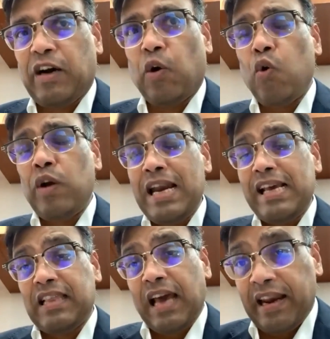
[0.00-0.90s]

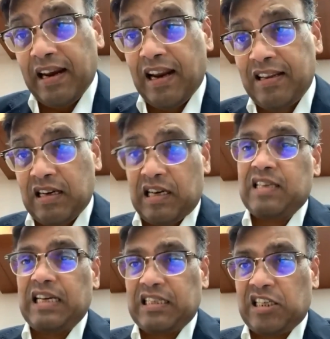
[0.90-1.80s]
Only then are the
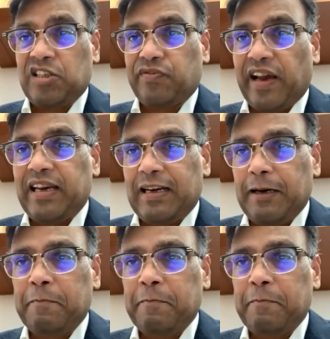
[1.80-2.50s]
transactions final.